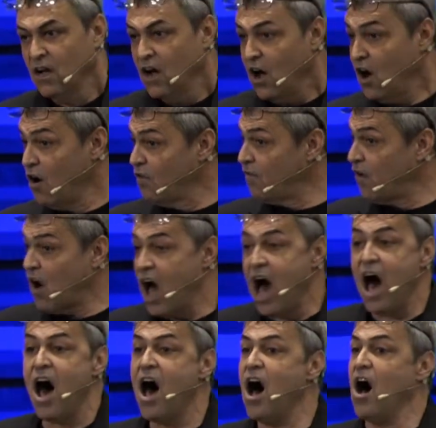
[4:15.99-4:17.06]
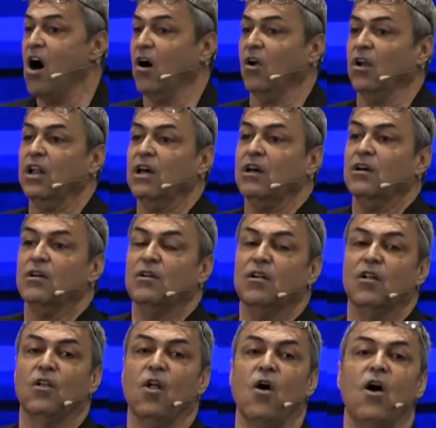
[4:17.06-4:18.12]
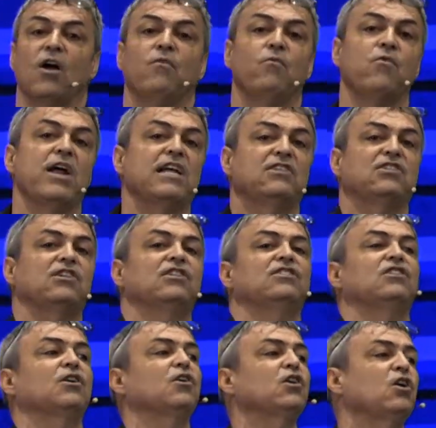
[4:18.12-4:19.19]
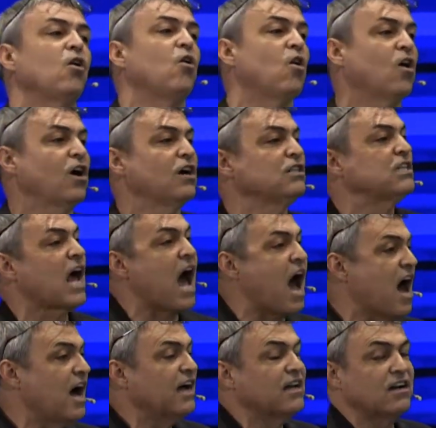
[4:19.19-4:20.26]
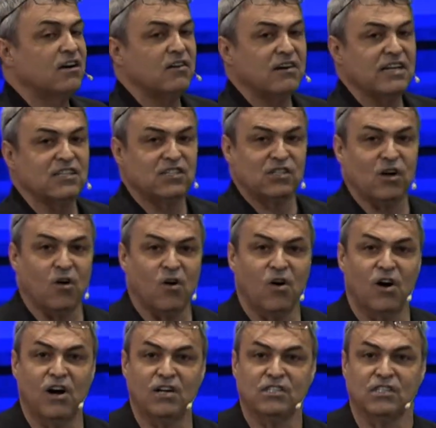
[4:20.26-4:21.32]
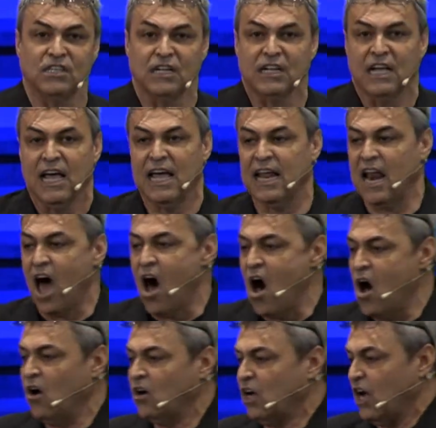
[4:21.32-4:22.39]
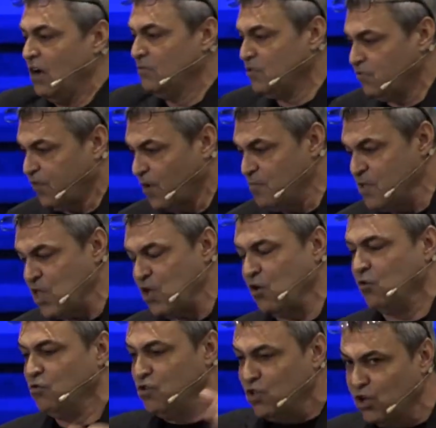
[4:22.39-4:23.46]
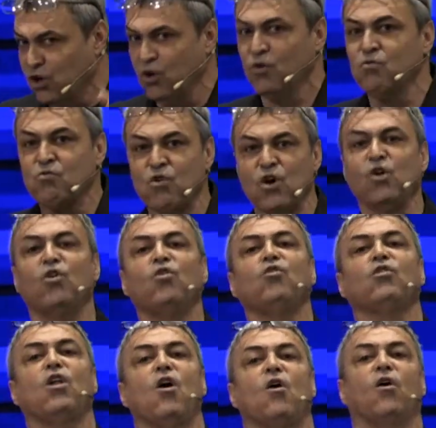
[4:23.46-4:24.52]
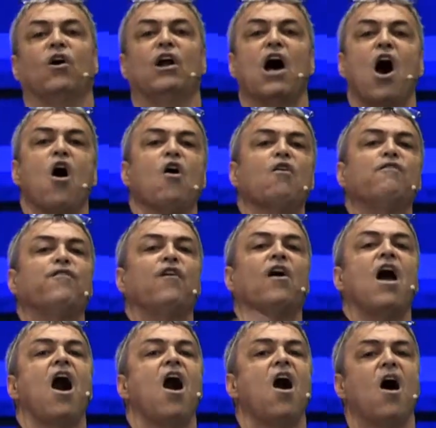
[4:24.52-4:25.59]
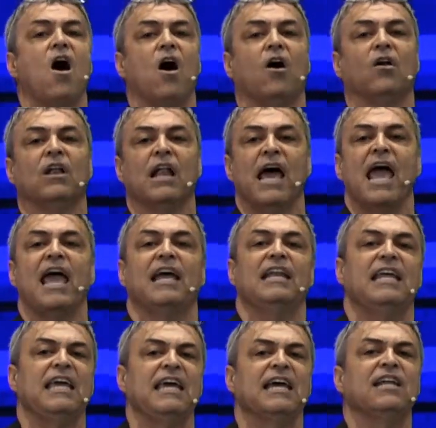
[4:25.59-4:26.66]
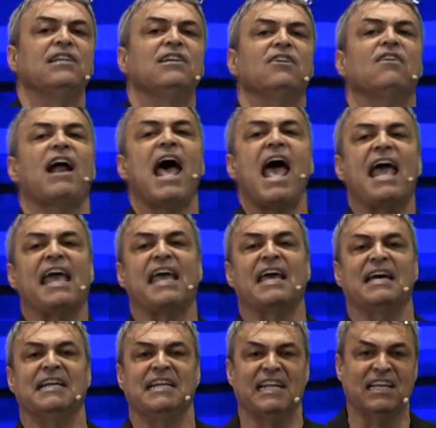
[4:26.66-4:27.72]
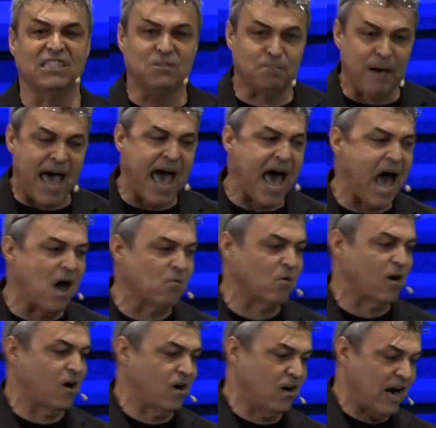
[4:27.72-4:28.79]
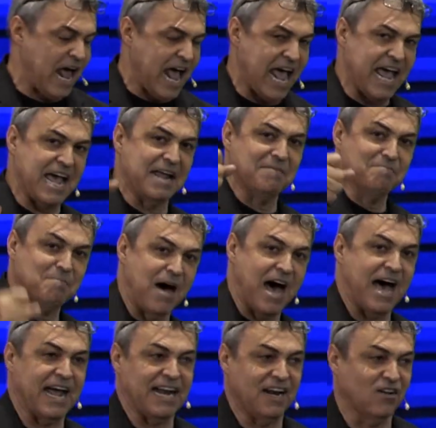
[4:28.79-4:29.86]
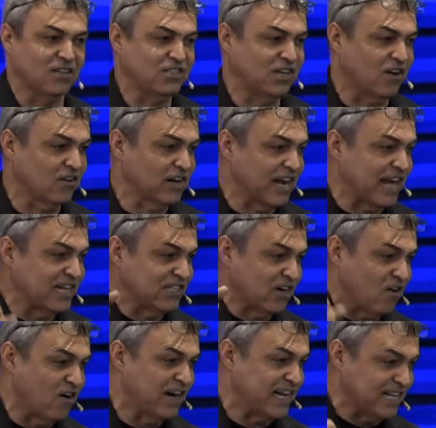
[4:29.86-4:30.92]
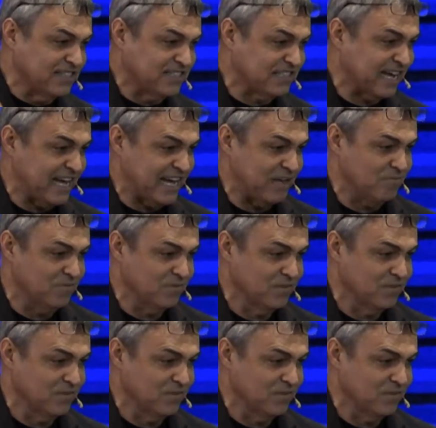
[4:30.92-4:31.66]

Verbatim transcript: Over all. Lord, riches are yours, honor is yours it all comes from you. You rule, Lord, over all. And in your hand is power and might. Aren't y'all glad y'all on his team?